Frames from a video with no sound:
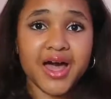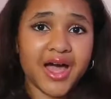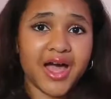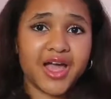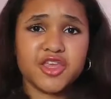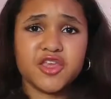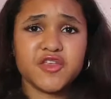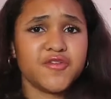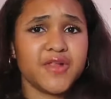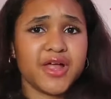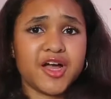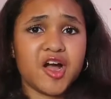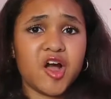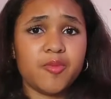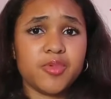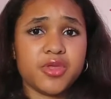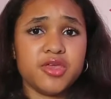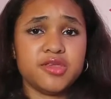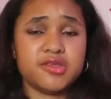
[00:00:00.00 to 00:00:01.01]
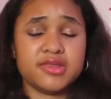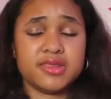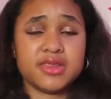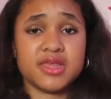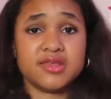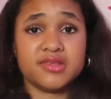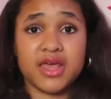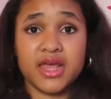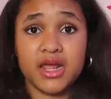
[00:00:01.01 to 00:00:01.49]
I just feel like I'll be using
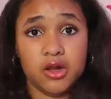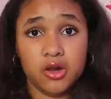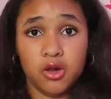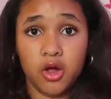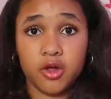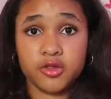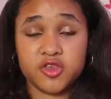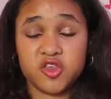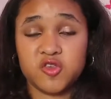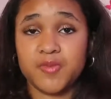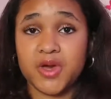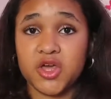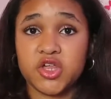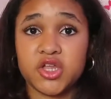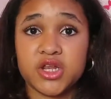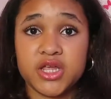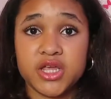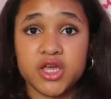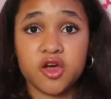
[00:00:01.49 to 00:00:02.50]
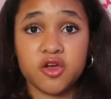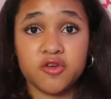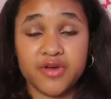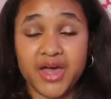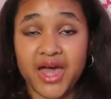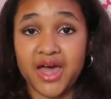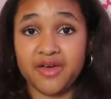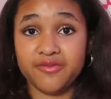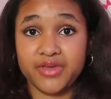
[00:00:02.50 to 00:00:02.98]
this a lot, especially over
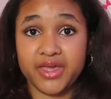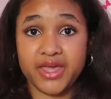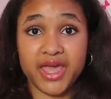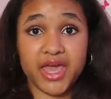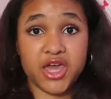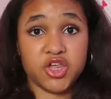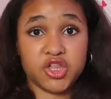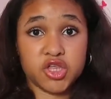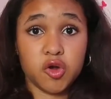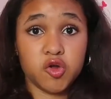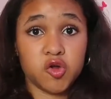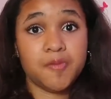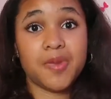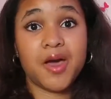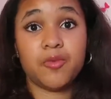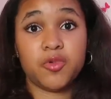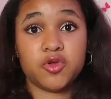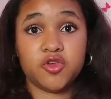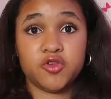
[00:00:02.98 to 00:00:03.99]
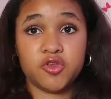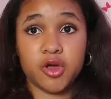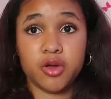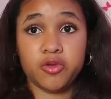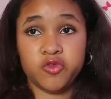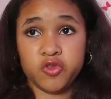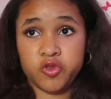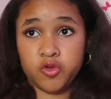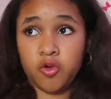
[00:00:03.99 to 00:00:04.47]
having a shoulder bump, which is
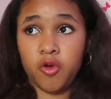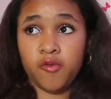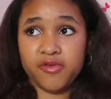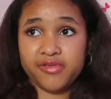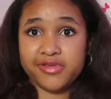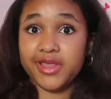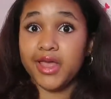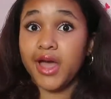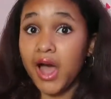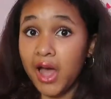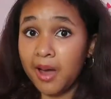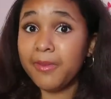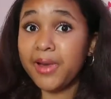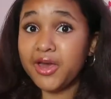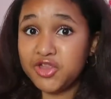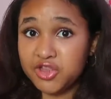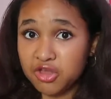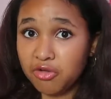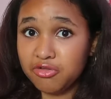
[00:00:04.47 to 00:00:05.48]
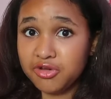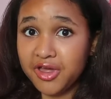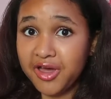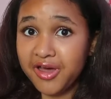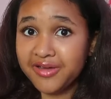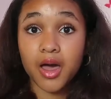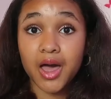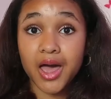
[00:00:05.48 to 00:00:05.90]
going to obviously hurt my shoulder.